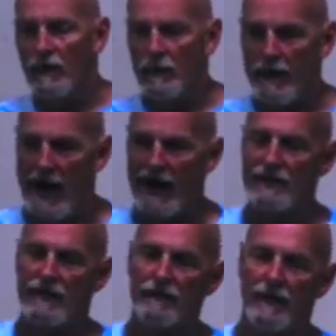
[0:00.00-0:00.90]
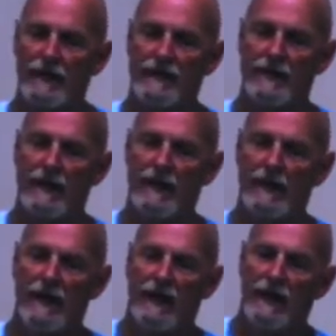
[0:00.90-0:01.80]
you can pass it, but
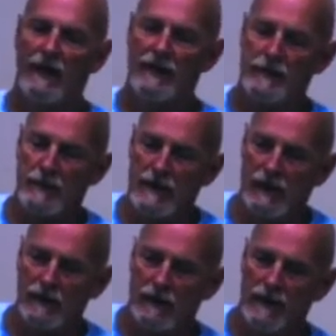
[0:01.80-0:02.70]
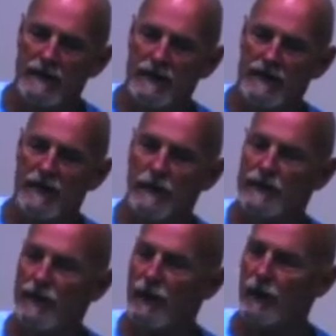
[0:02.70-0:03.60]
in this particular instance, it
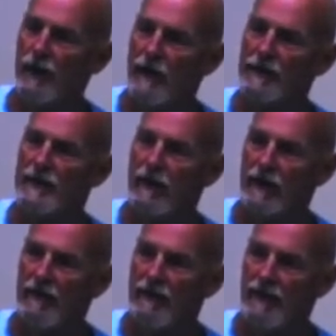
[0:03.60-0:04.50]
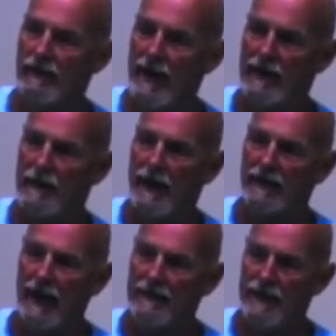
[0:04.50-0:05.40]
was the third episode I've had in
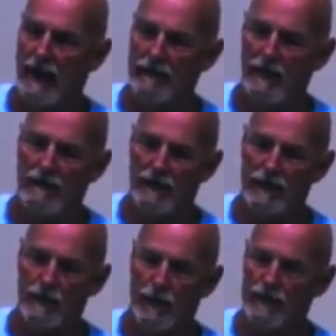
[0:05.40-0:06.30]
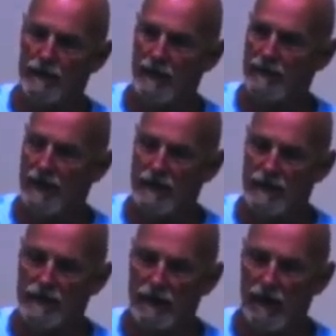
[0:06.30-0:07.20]
my lifetime. The first one was 15
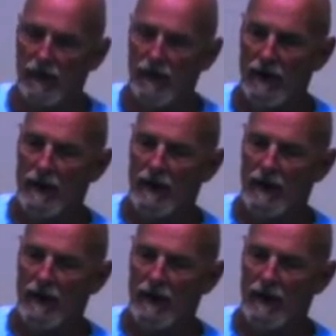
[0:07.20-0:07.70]
years ago.